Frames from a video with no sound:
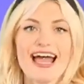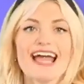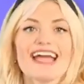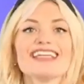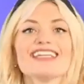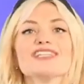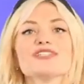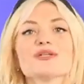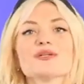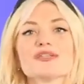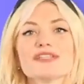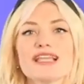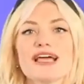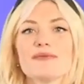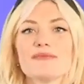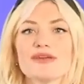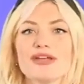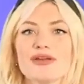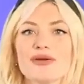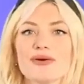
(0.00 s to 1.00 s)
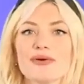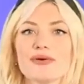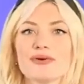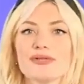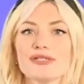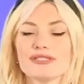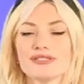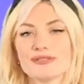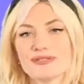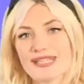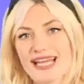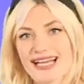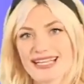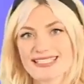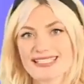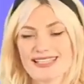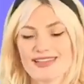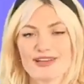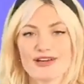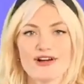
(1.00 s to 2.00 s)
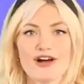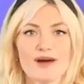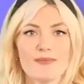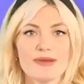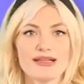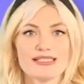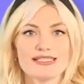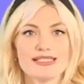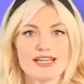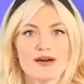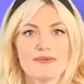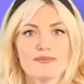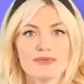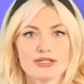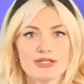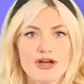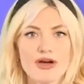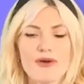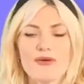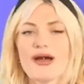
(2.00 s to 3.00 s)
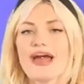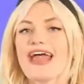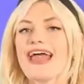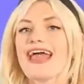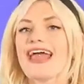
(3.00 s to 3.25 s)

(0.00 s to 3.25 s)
I need you to let me know who to do next in the comments down below